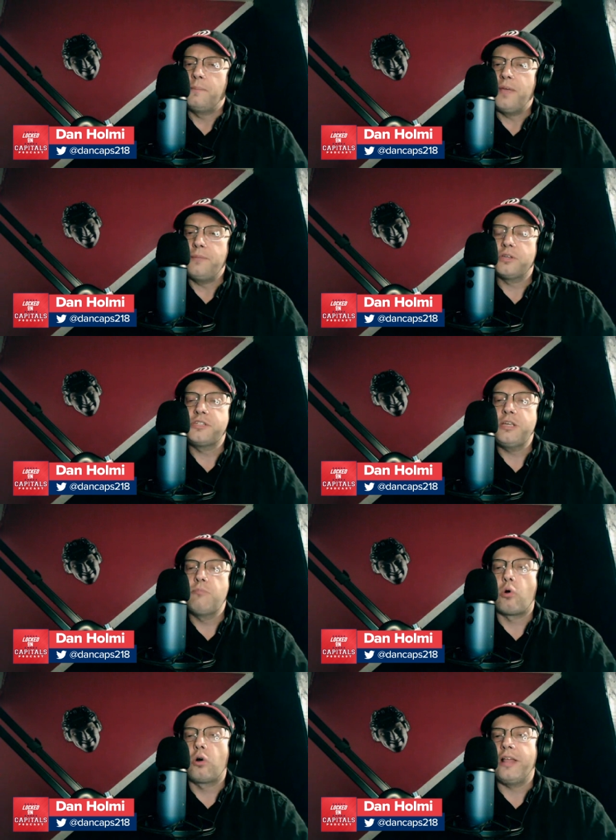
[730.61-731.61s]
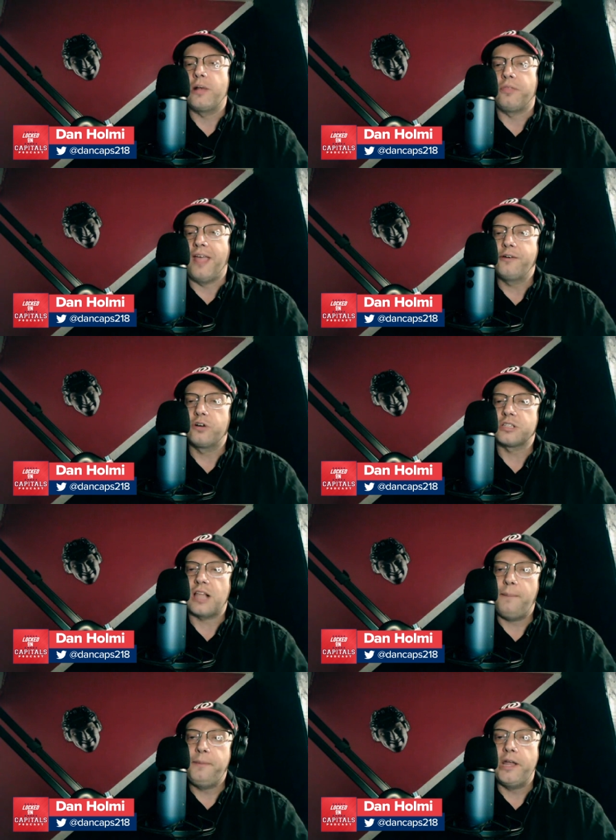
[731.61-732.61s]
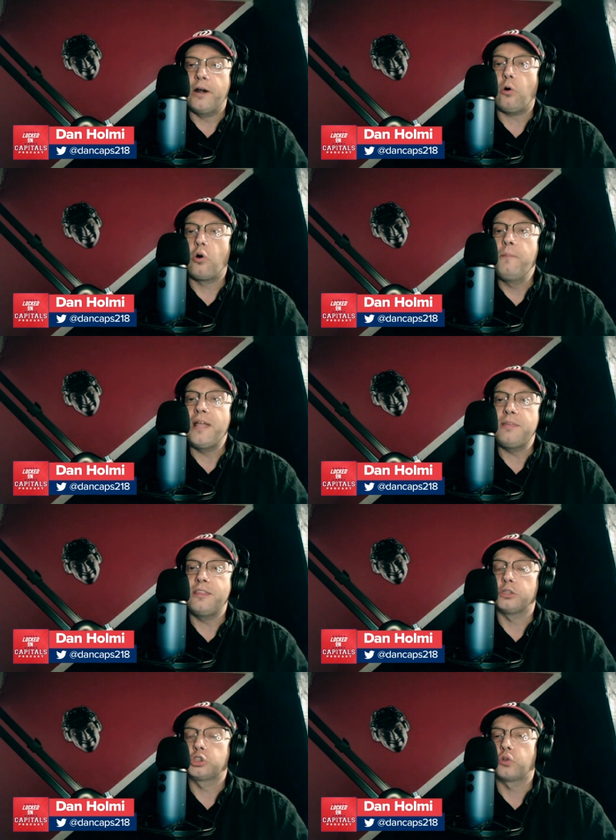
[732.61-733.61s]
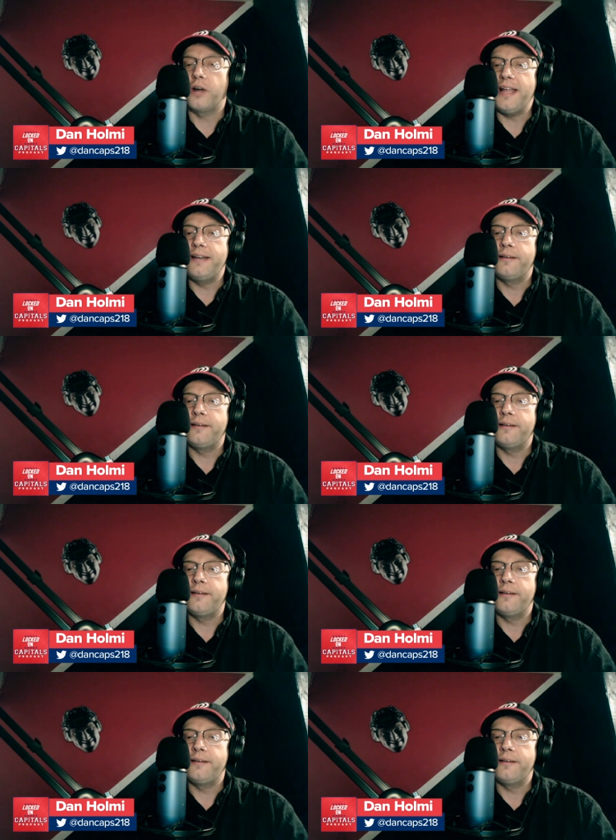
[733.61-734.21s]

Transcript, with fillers: Maybe you'll see more like with Hendrix Lapierre, or maybe they'll trade